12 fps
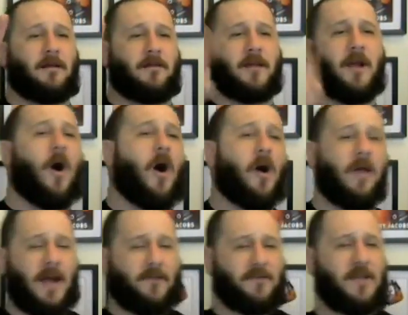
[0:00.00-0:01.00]
They all
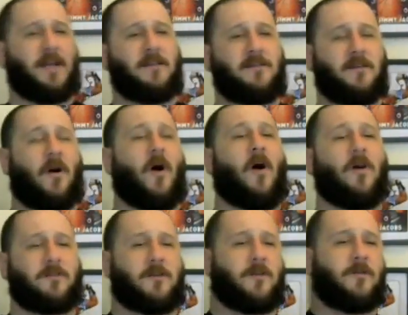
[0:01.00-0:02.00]
have tickets. They're all
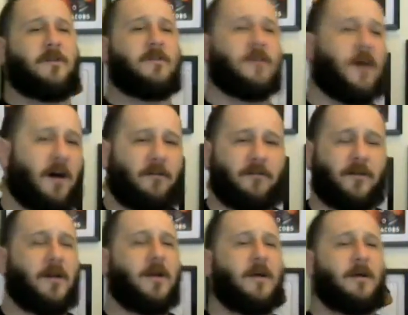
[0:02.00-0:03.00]
students of
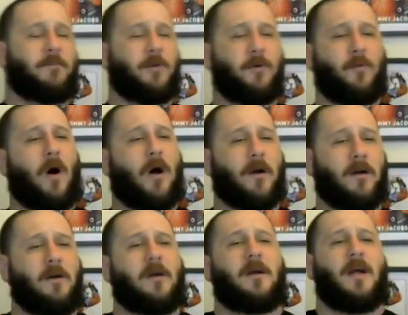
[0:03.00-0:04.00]
Blue
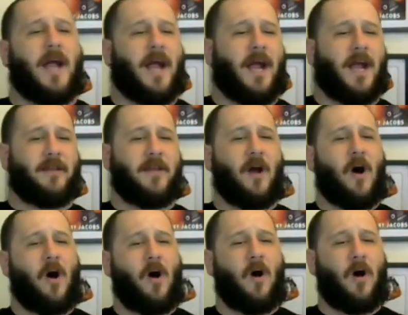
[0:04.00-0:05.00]
Water, and they
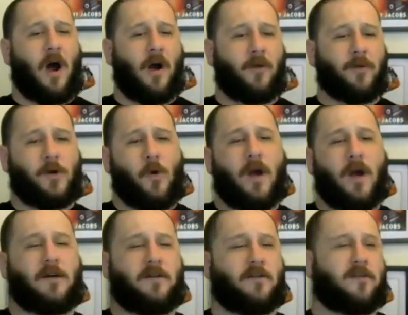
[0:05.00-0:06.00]
all are
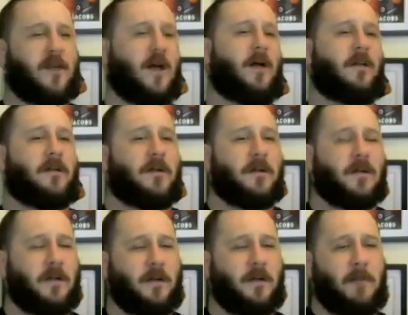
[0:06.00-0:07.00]
required to sell
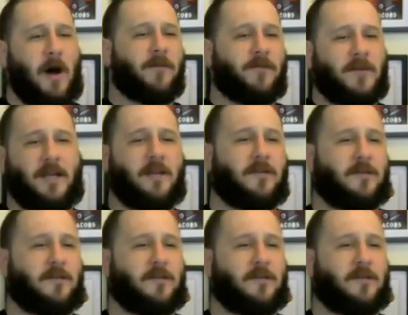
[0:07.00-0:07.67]
an amount of tickets.